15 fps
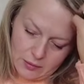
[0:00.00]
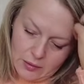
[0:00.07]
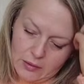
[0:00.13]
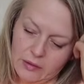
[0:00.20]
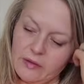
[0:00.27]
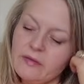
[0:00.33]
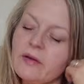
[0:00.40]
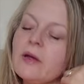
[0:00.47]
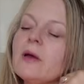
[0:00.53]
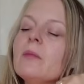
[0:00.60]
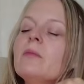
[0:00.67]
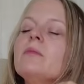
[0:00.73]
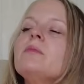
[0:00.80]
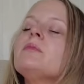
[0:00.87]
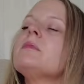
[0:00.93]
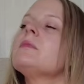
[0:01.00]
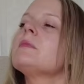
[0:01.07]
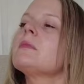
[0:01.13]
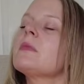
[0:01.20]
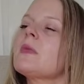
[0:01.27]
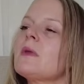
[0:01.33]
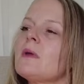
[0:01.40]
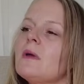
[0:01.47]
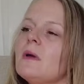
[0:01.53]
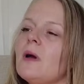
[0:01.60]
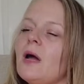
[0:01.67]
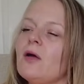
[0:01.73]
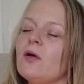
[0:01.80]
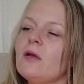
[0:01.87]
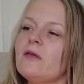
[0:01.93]
And
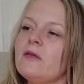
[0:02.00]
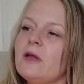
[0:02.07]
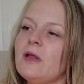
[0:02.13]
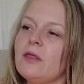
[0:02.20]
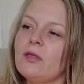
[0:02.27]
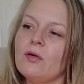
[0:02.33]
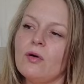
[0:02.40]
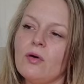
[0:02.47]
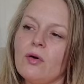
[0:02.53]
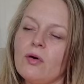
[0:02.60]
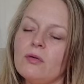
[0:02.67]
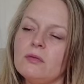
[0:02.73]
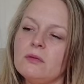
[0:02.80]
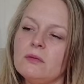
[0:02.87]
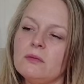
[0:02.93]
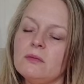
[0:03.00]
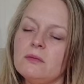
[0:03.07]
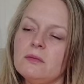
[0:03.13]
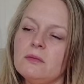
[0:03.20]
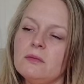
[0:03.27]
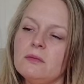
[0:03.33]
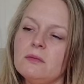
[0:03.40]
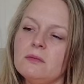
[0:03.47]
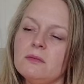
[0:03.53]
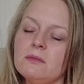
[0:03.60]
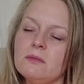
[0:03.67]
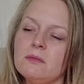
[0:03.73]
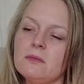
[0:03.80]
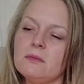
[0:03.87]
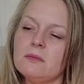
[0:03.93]
I honestly thought
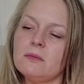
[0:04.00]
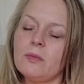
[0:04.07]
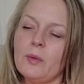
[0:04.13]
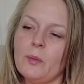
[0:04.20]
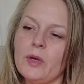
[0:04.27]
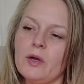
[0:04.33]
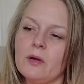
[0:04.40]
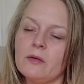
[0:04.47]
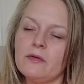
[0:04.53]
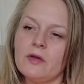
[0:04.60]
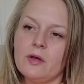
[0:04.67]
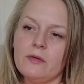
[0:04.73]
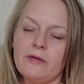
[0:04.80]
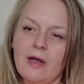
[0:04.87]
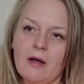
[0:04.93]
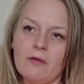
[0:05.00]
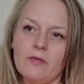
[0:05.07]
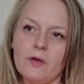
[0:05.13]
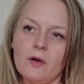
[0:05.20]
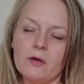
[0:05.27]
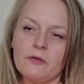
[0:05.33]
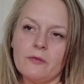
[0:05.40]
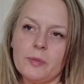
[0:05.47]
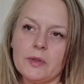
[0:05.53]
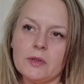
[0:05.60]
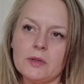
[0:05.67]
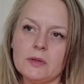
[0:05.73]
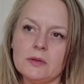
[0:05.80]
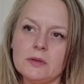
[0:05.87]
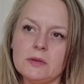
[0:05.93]
when we got Sooz out of the
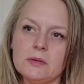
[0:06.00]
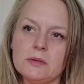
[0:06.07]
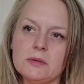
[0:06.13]
hospital